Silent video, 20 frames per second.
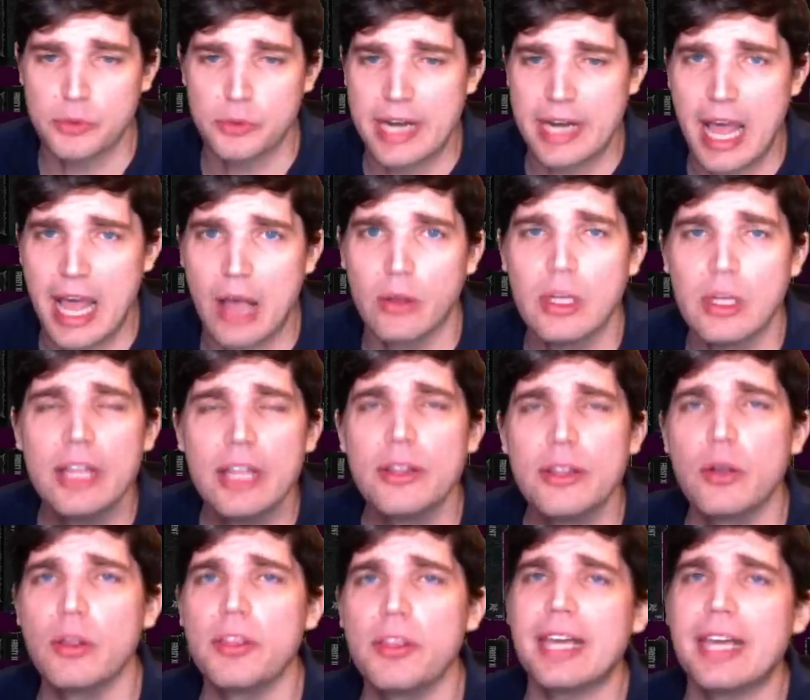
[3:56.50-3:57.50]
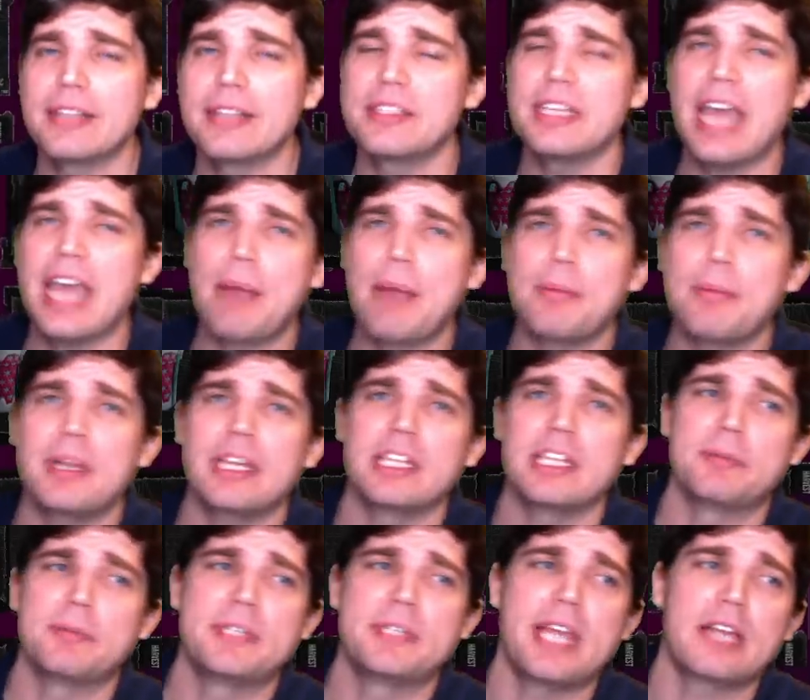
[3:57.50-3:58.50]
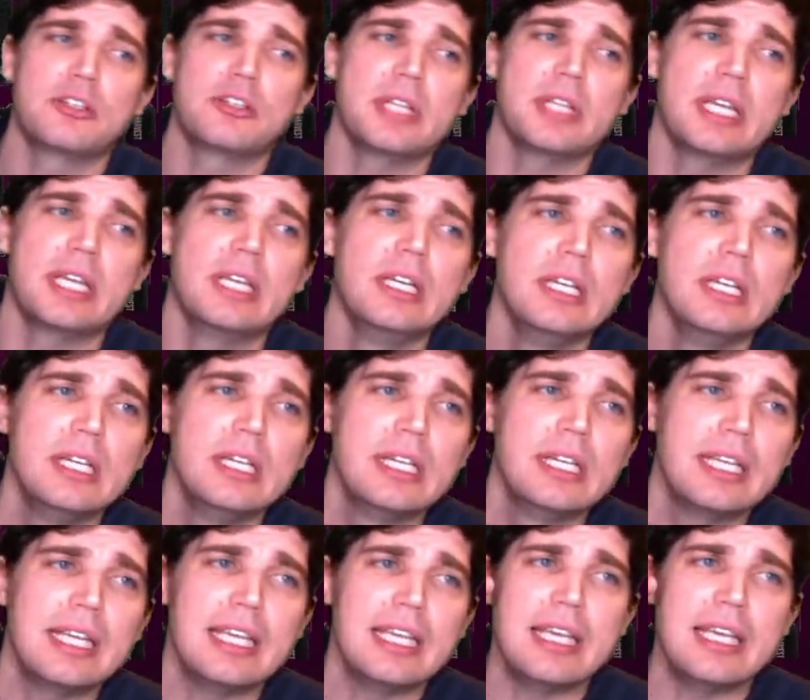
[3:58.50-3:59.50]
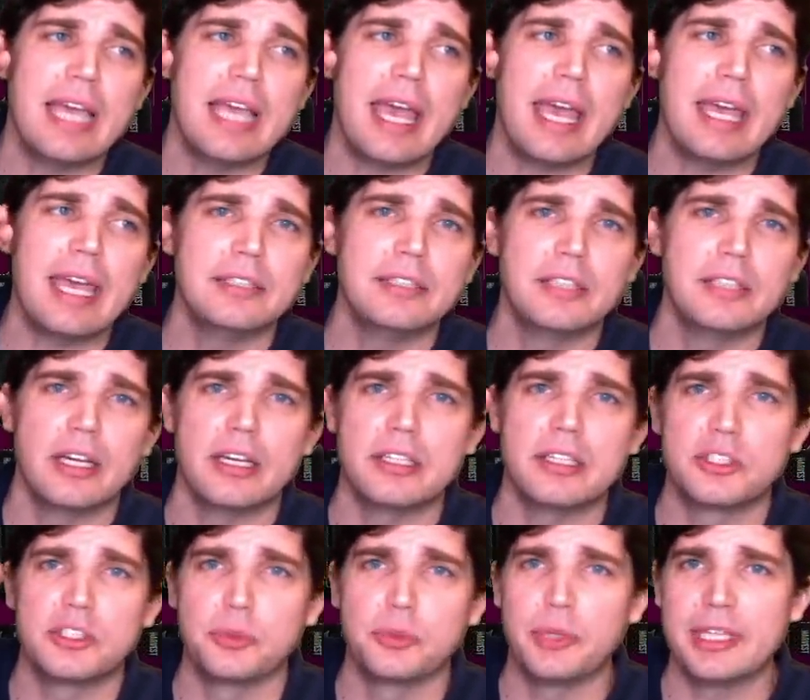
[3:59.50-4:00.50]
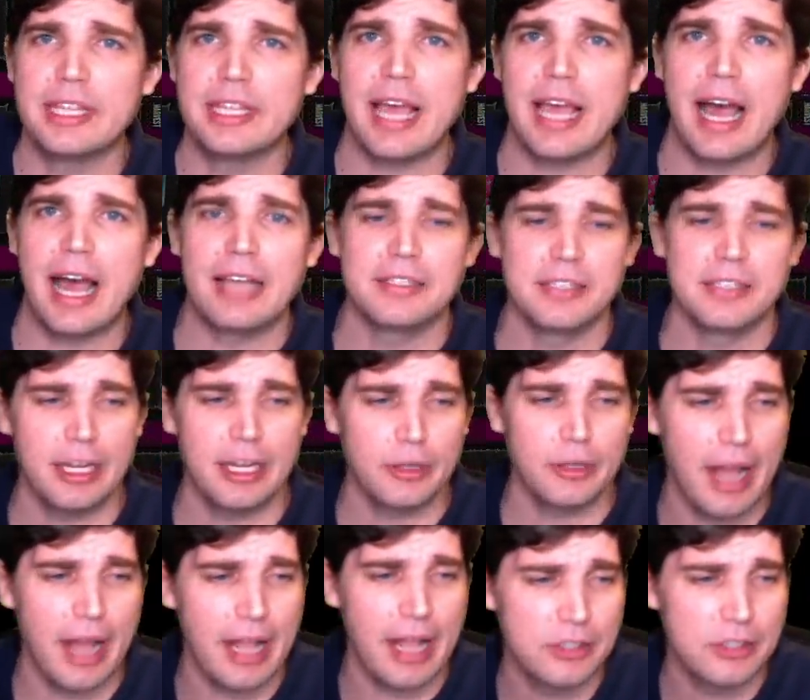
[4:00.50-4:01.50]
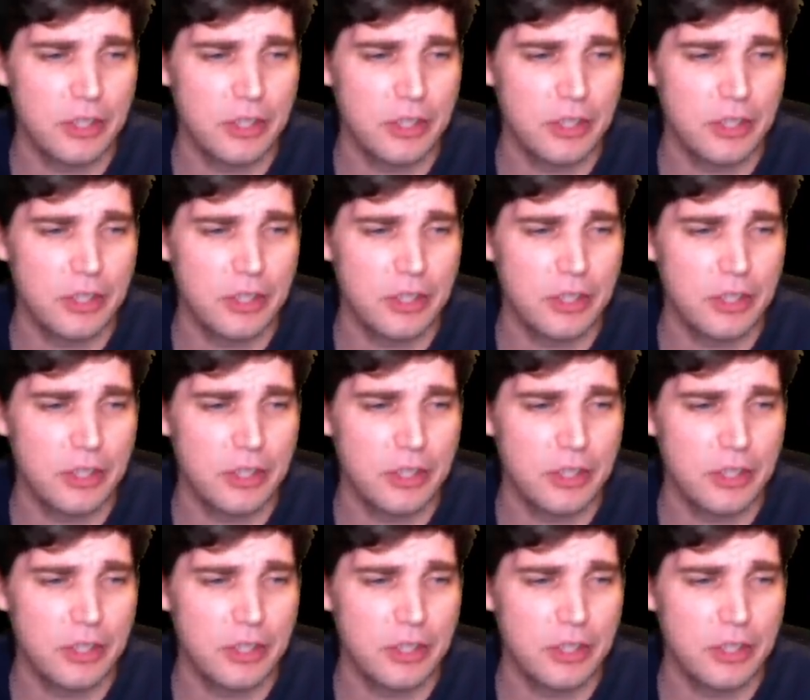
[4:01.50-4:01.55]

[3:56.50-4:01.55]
right now. The only thing I can see happening is potentially. EA does tweak the odds later on,